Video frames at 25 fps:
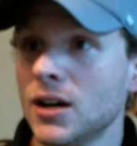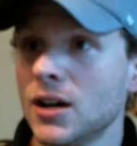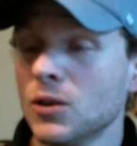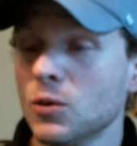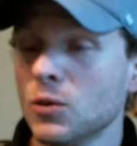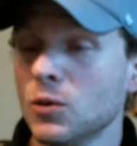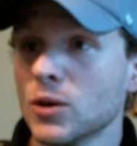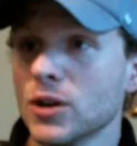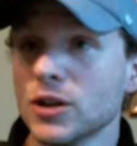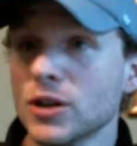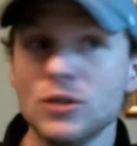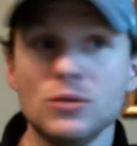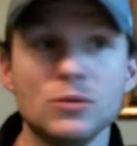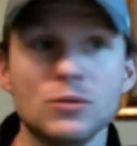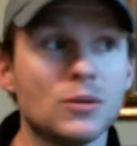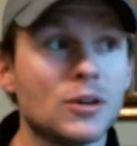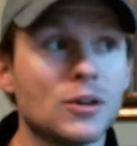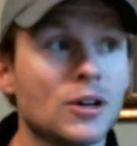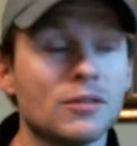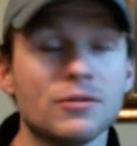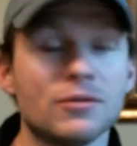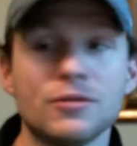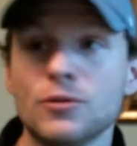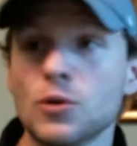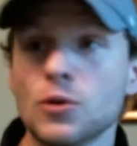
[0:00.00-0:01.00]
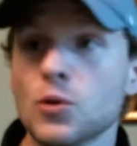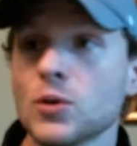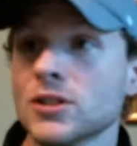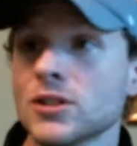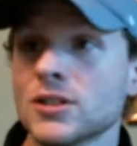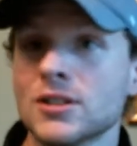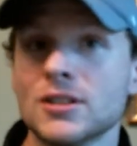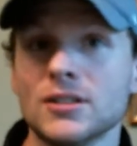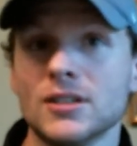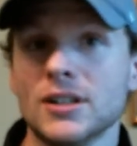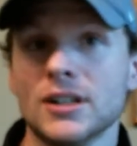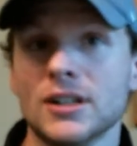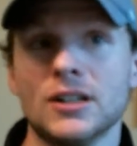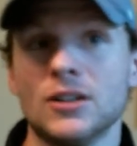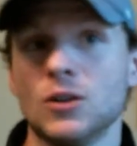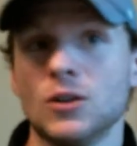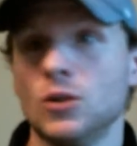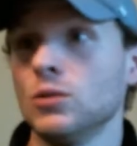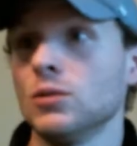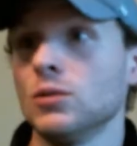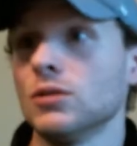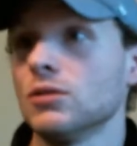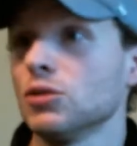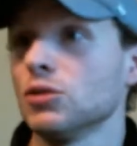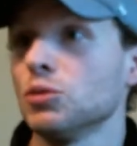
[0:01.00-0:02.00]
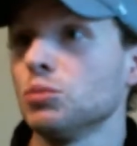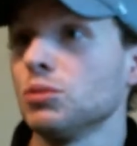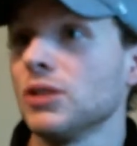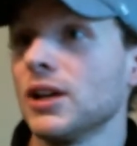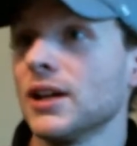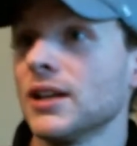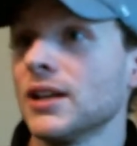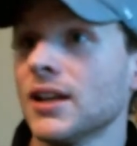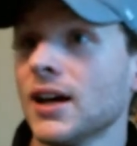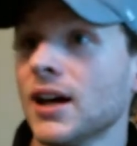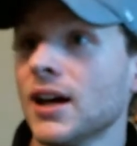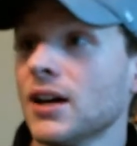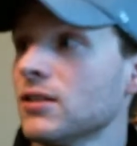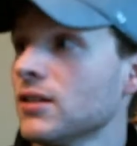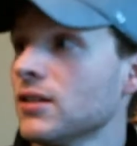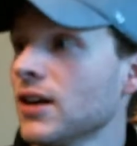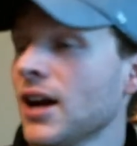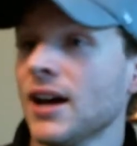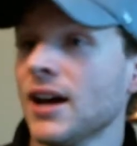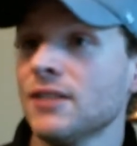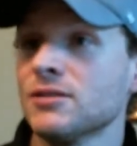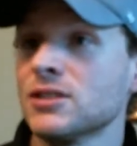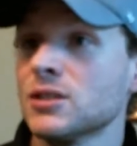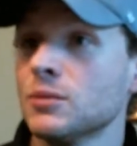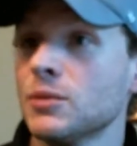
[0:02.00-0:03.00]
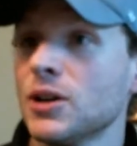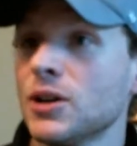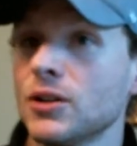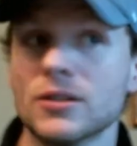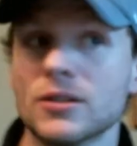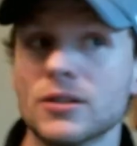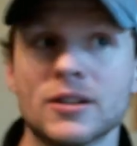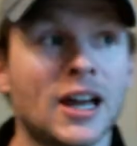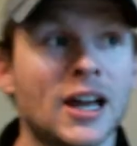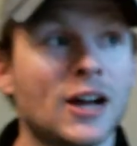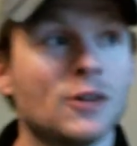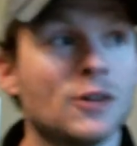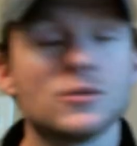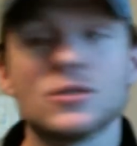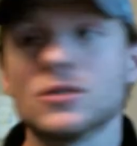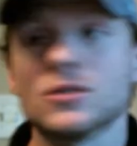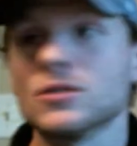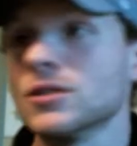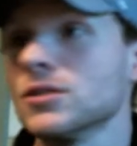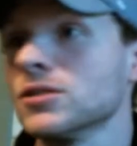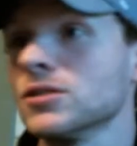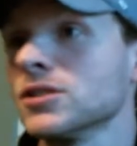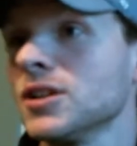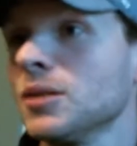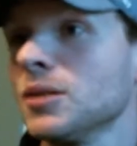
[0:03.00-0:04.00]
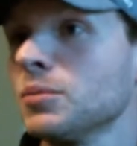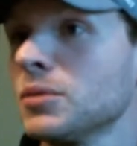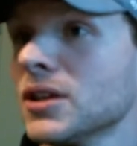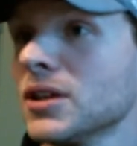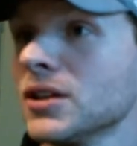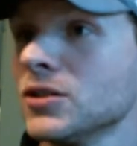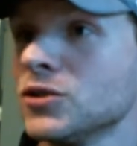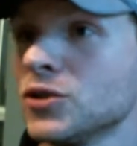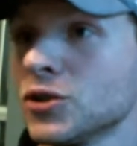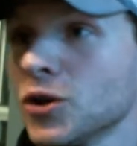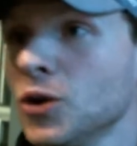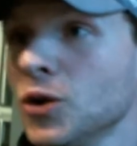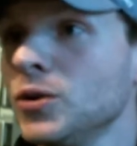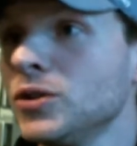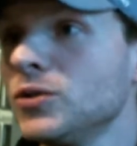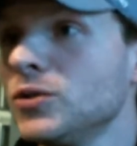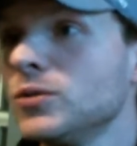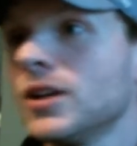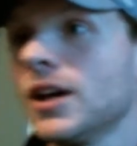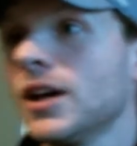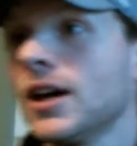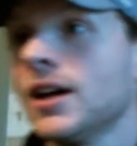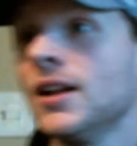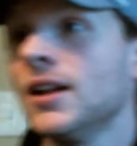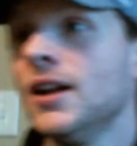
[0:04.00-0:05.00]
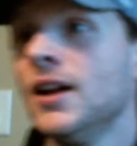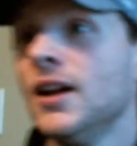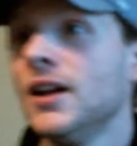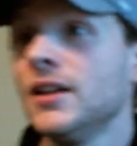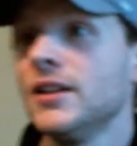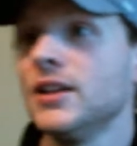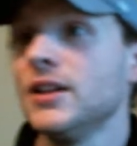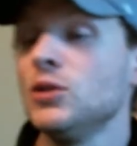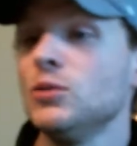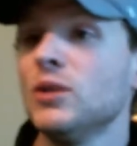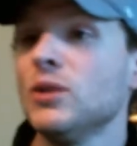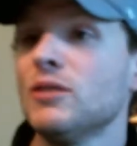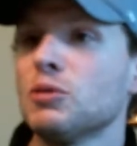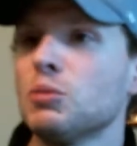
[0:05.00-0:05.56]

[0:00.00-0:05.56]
where you are forced to like go to a group like that or have some other counselor or something show you that you ever